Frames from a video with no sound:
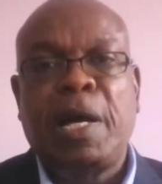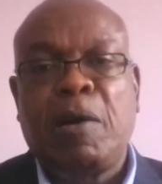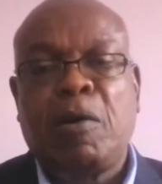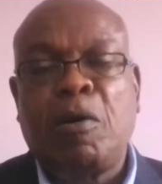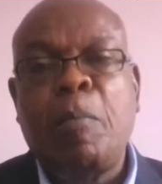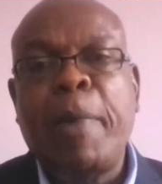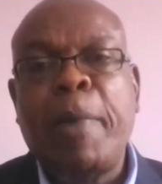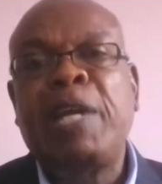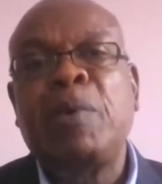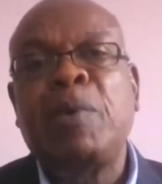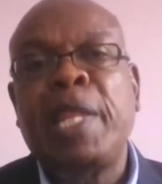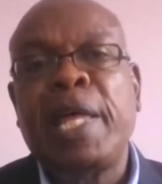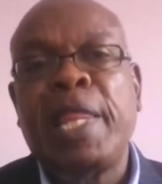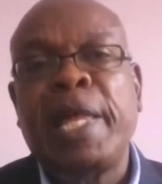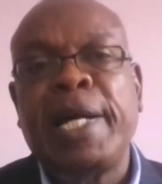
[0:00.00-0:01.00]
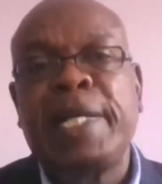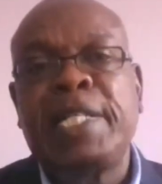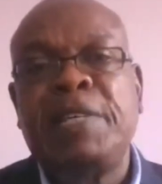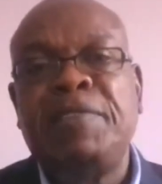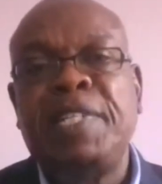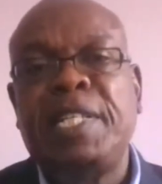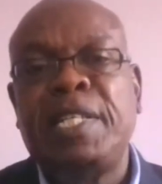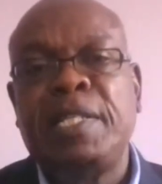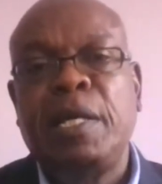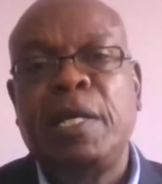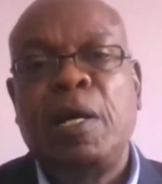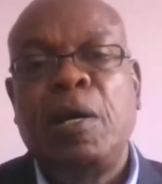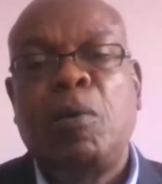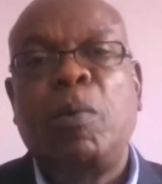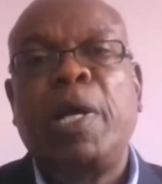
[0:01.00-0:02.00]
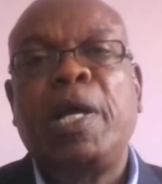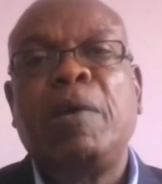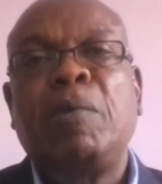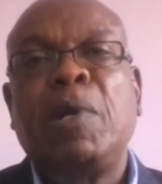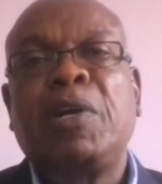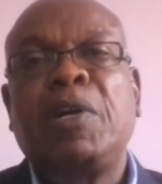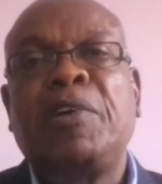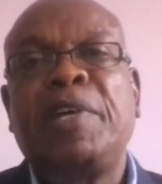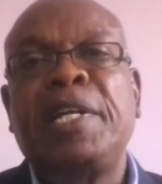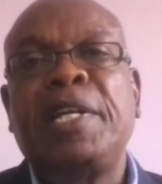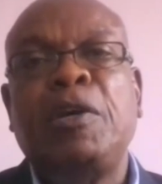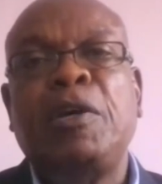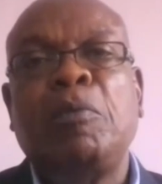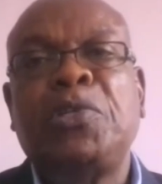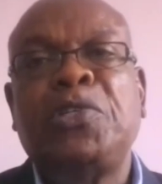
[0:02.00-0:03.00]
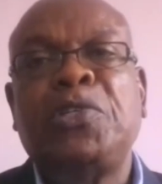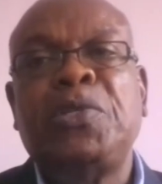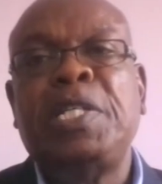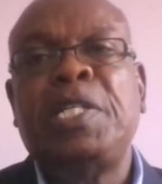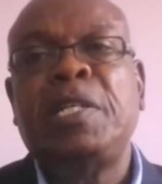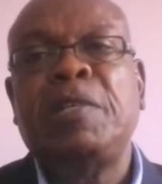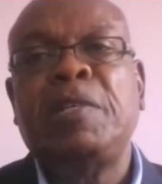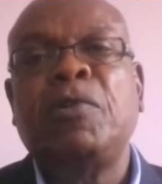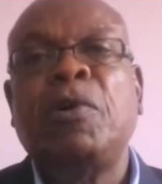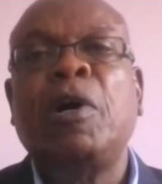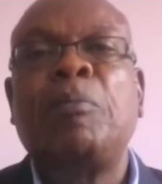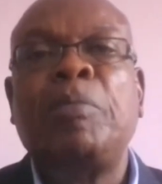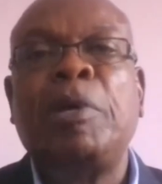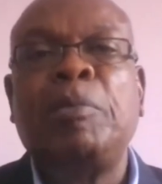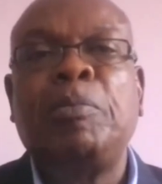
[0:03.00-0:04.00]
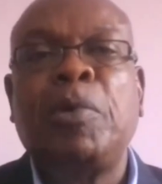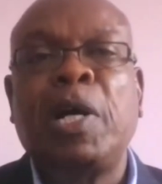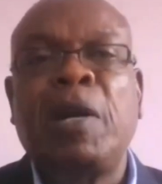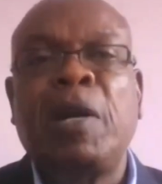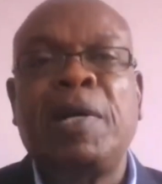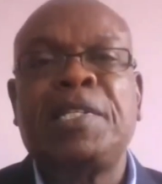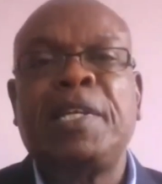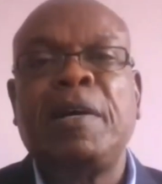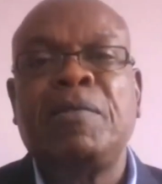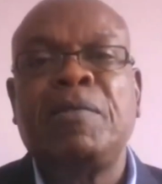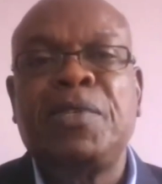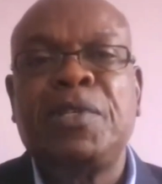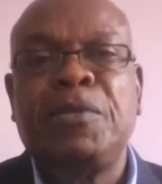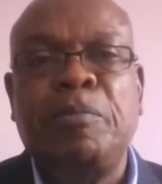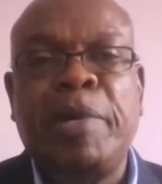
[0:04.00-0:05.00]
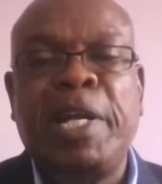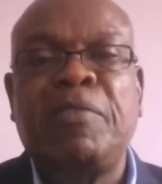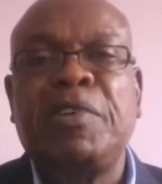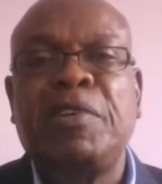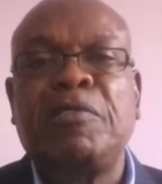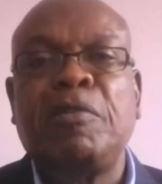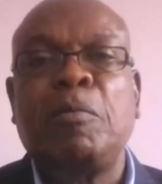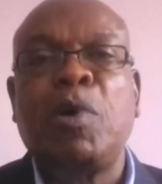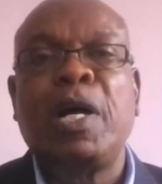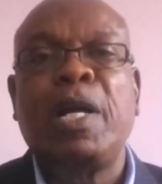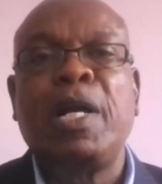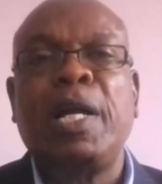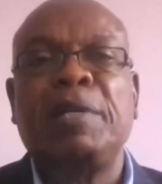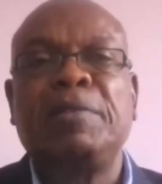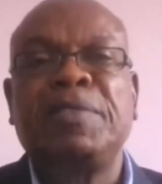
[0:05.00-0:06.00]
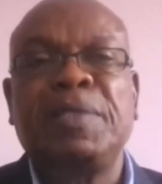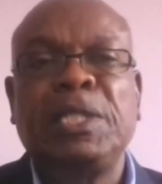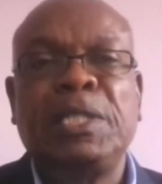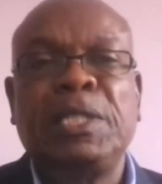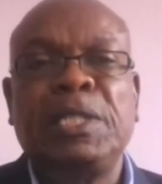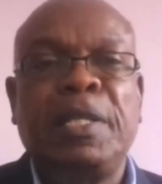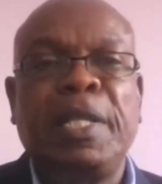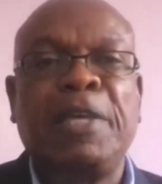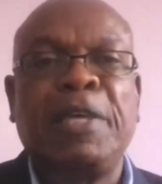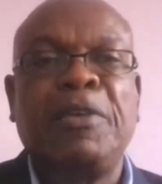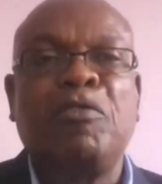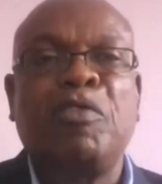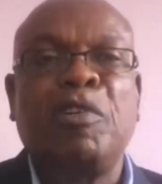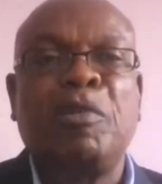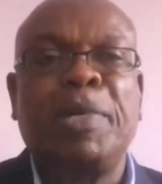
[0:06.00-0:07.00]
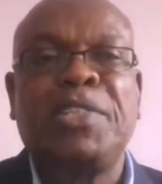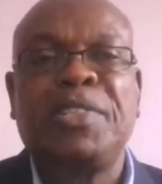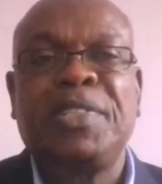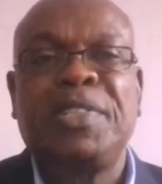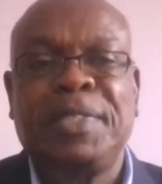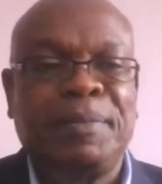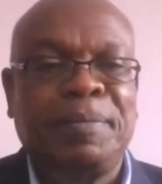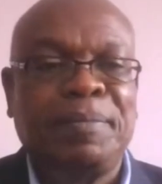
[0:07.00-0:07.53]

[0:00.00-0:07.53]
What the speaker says: combined with other activities, we will create the opportunity for our people and ourselves to benefit from wildlife. Thank you very much.